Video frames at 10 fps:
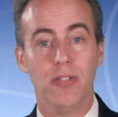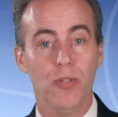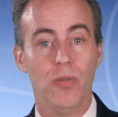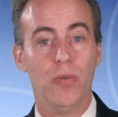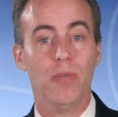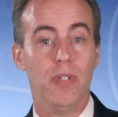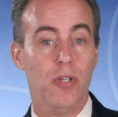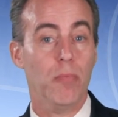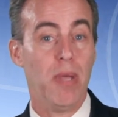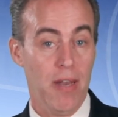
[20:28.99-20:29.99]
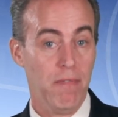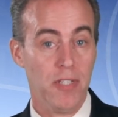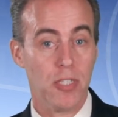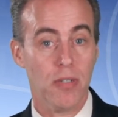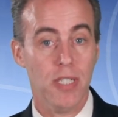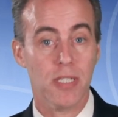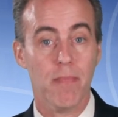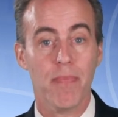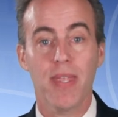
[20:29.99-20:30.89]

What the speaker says: to your beneficiaries.